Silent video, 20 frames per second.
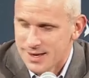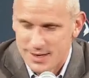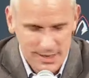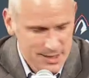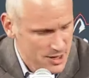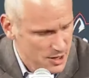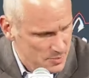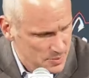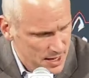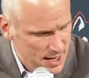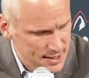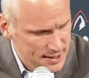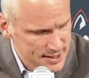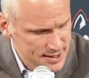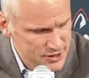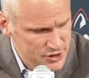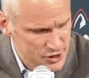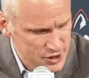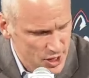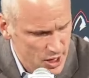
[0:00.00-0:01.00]
you know, but I,
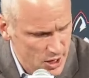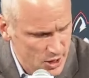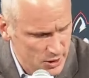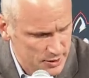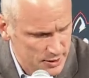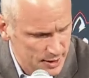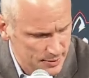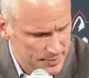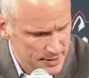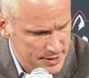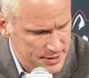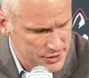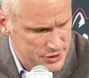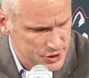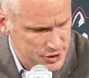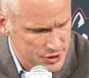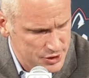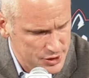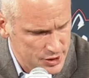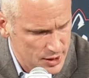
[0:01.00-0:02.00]
he's young. I mean, he's
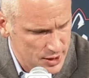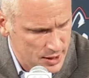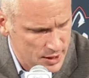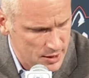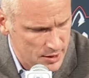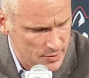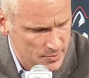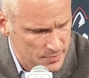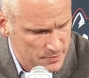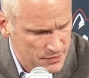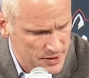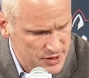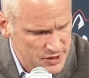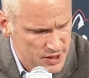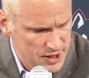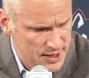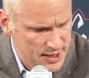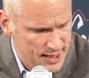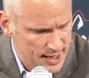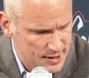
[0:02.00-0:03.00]
just um, he's
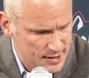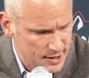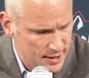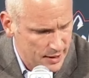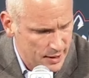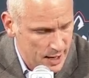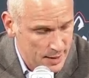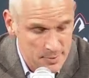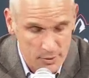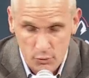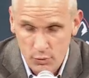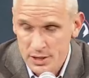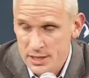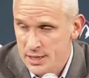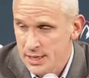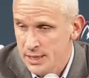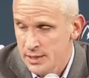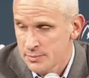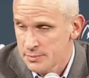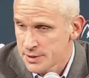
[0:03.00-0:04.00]
going to get there. I mean, we
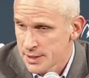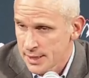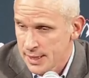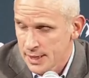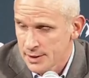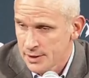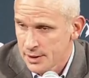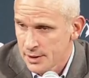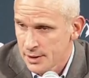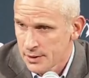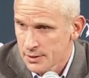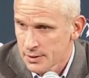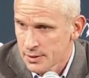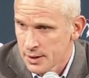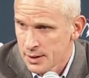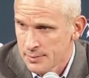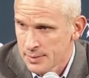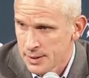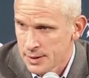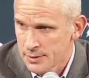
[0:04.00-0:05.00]
need him to get there.
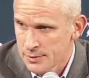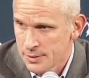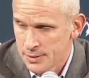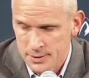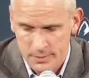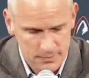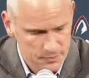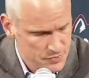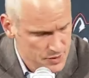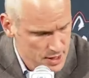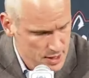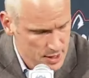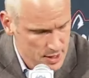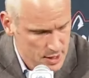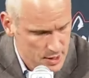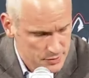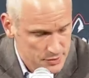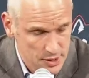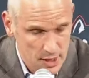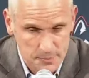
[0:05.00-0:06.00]
I mean, the, the,
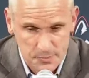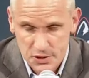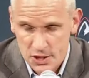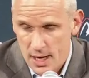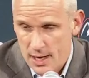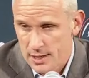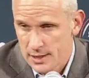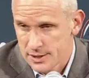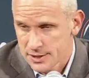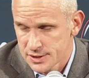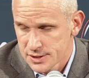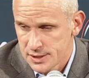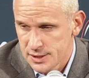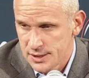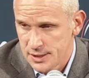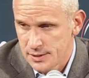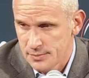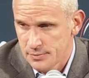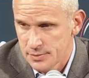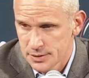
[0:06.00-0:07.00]
the upside of this
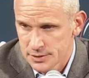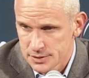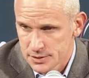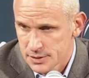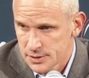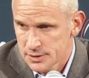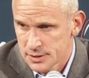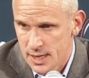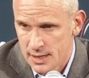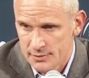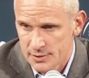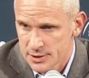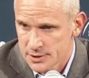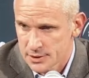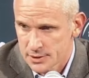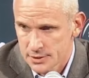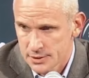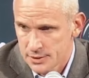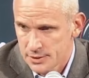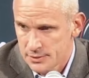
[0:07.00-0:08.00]
team is is
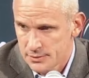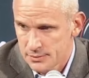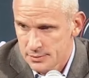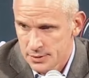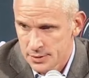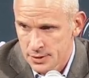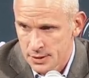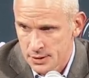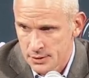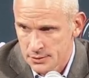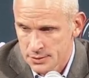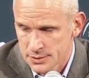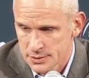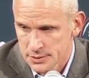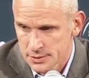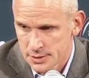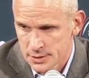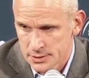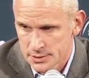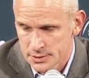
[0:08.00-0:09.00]
obviously you know it's
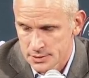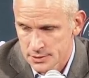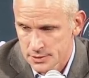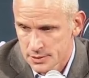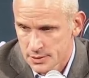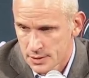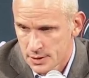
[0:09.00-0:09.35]
it's